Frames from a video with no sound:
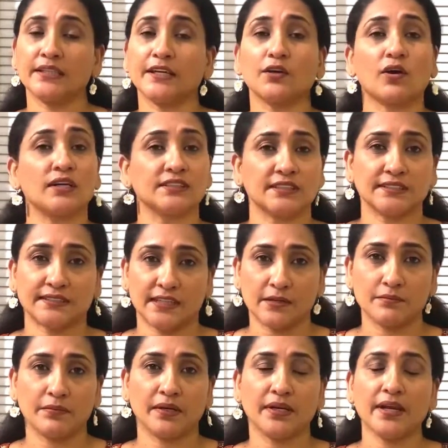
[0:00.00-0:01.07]
that causes
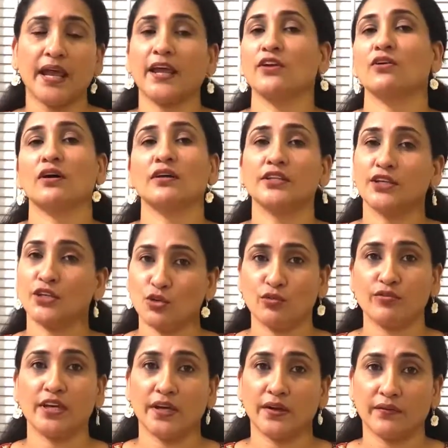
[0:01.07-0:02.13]
sunburn and not the
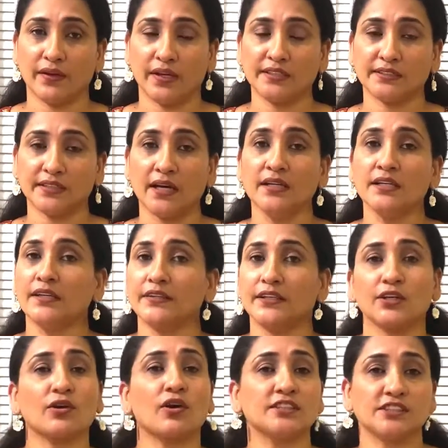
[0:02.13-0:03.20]
UVA rays uh,
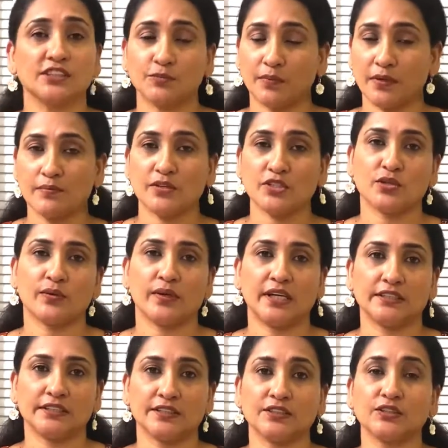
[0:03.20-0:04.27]
that causes premature
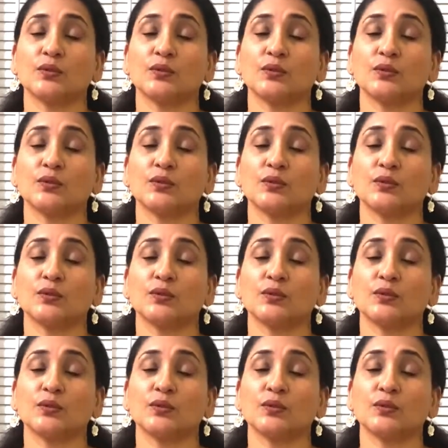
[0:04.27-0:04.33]
aging.